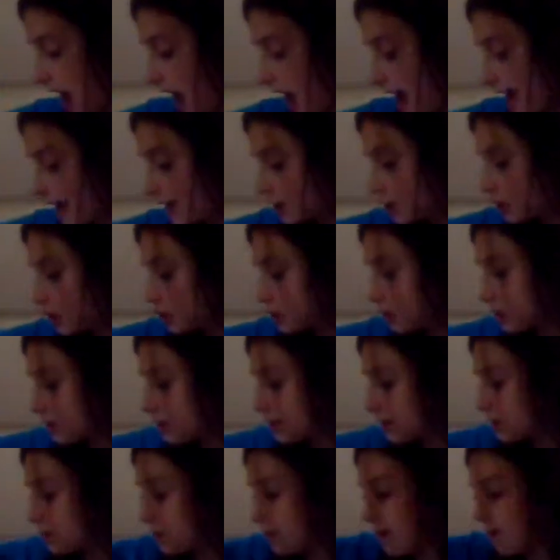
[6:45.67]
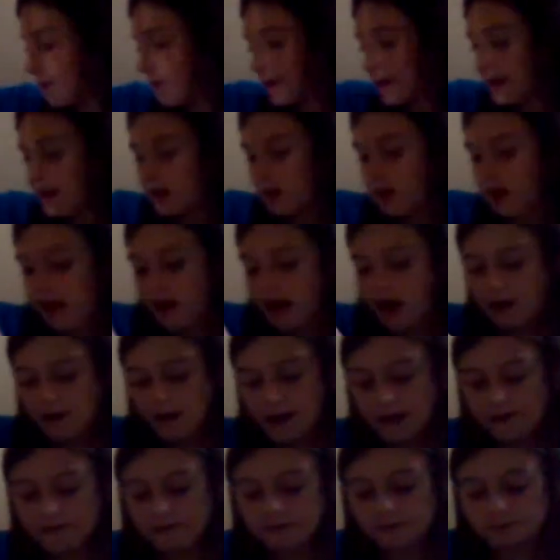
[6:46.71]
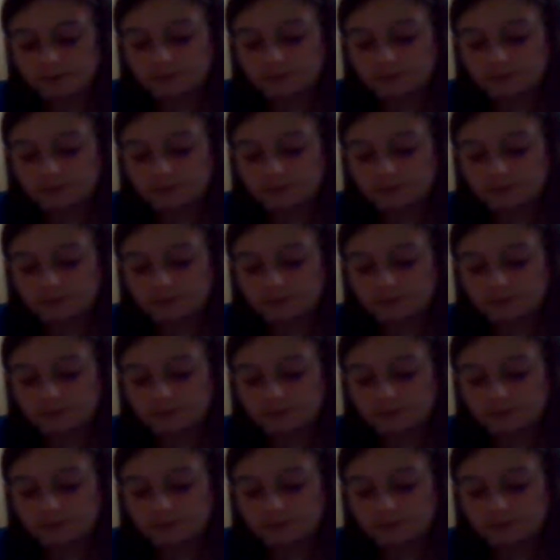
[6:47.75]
Ain't you D with me? Okay.